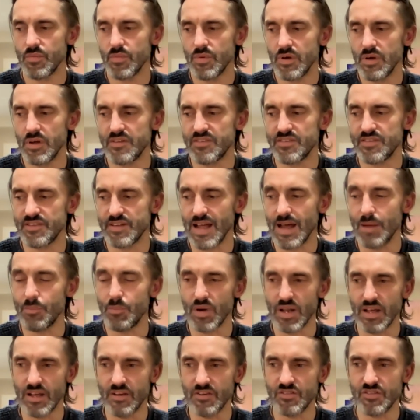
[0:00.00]

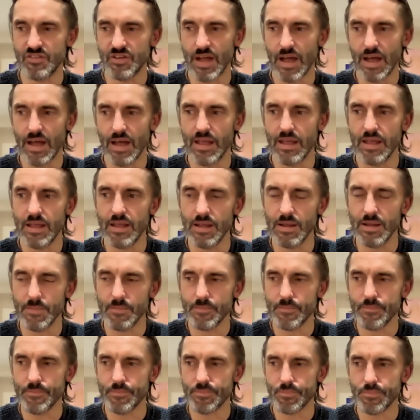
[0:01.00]
established a
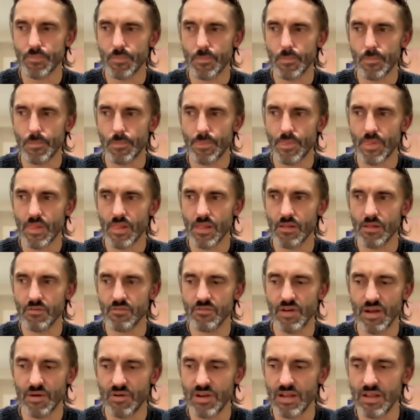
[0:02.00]

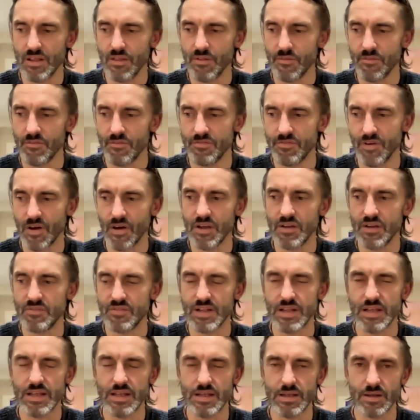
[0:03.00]
very
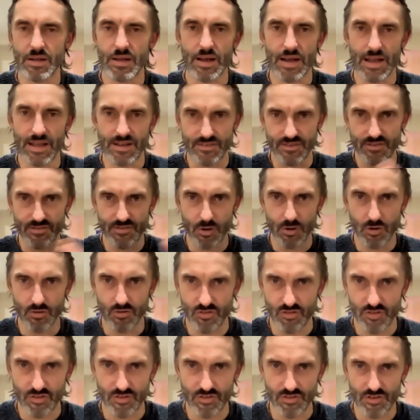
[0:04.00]
5D collective
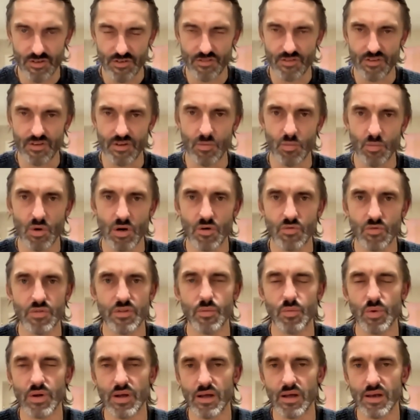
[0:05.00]
consciousness in the world
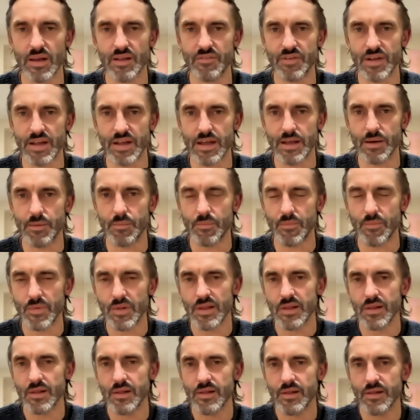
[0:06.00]
that we are living
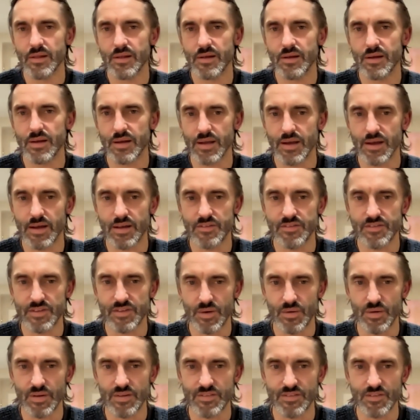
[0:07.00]
in. Okay,
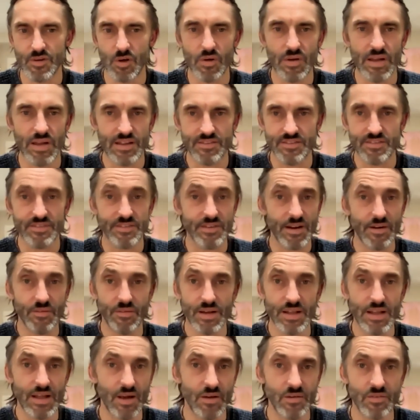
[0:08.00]
so it's not
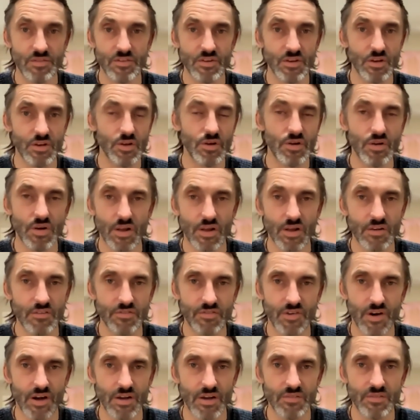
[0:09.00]
necessarily going to look like
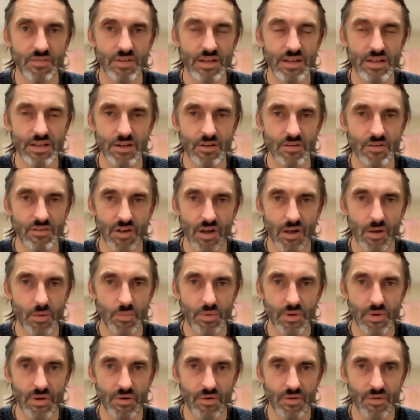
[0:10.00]
5D
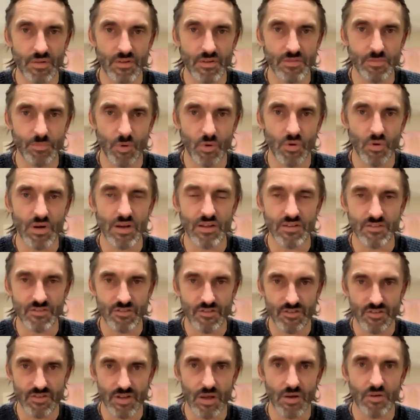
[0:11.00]
utopia at this point. It's
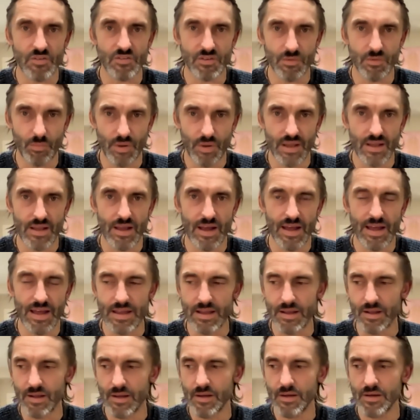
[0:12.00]
just going to be
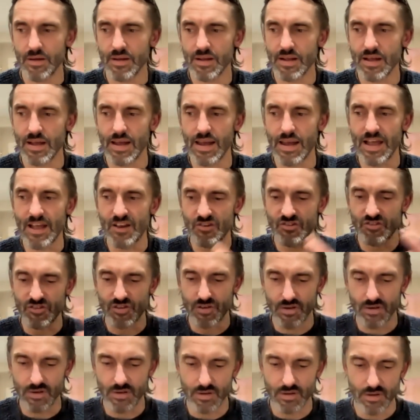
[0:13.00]
a
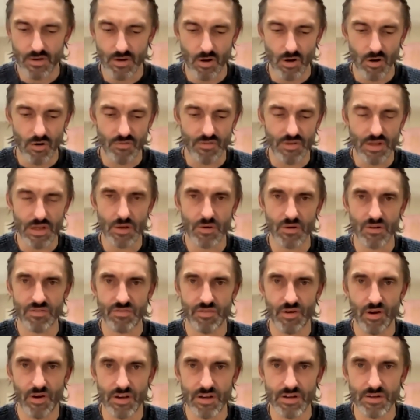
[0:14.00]
collection of
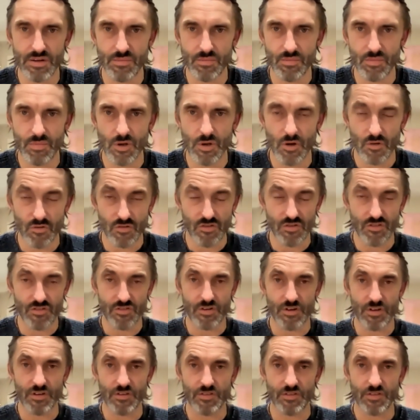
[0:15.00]
unified
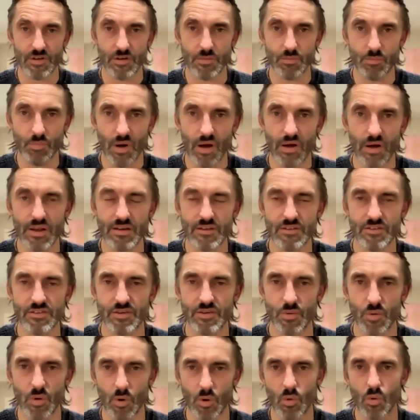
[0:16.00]
consciousness and minds
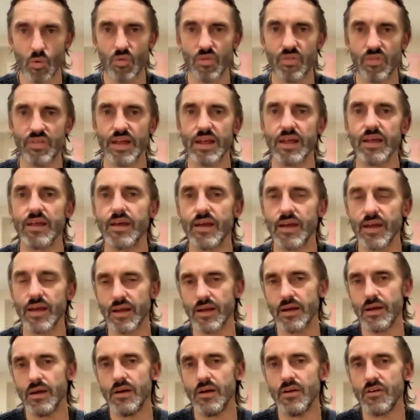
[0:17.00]
who are all
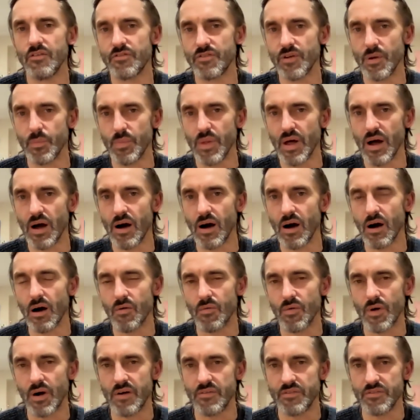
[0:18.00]
thinking from the heart
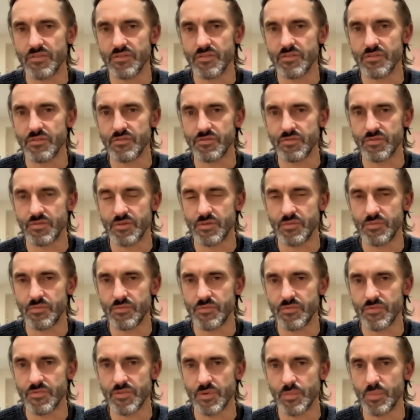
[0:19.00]
rather than
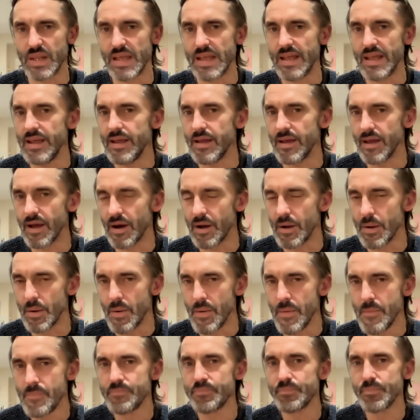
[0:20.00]
from the ego.
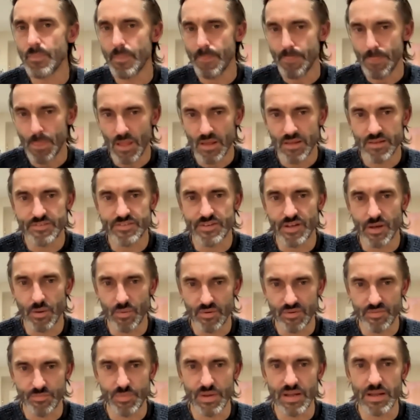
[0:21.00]
So
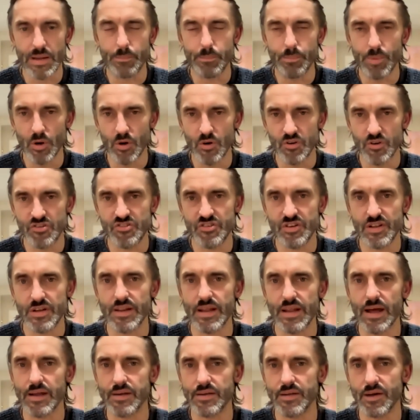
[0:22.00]
it's being pushed in
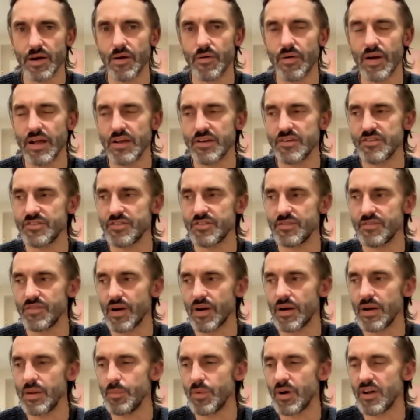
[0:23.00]
that direction
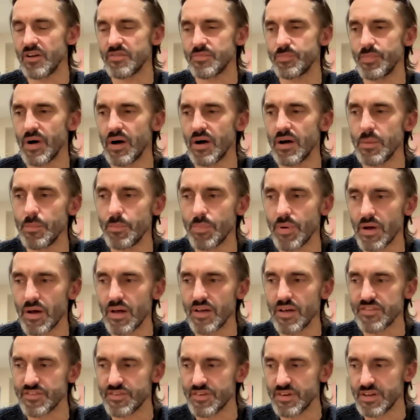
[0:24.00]
very much. But I
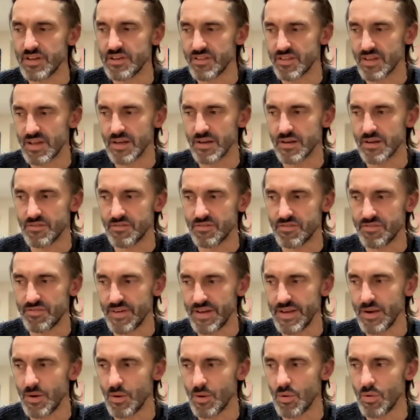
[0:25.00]
personally think and
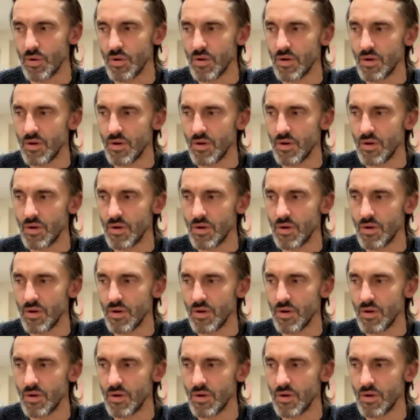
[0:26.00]
feel